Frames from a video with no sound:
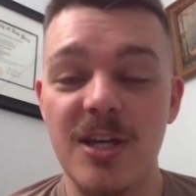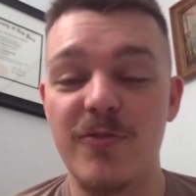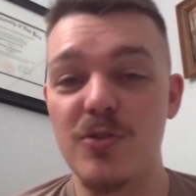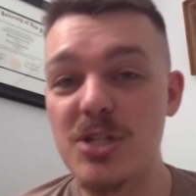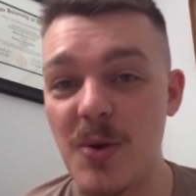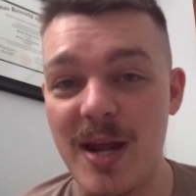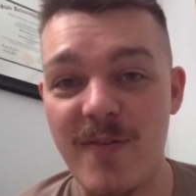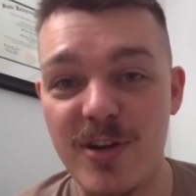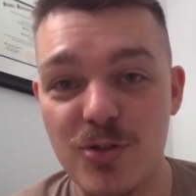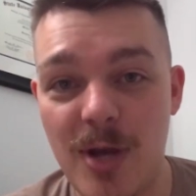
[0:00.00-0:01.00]
If you don't
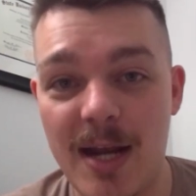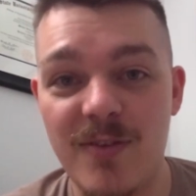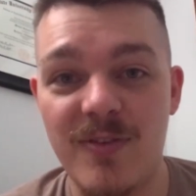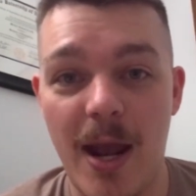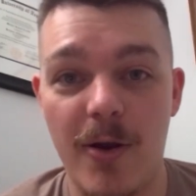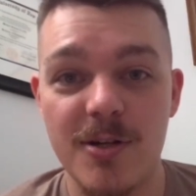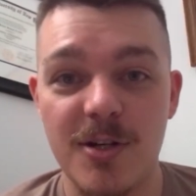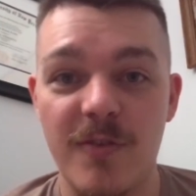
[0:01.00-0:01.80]
have an attractive character,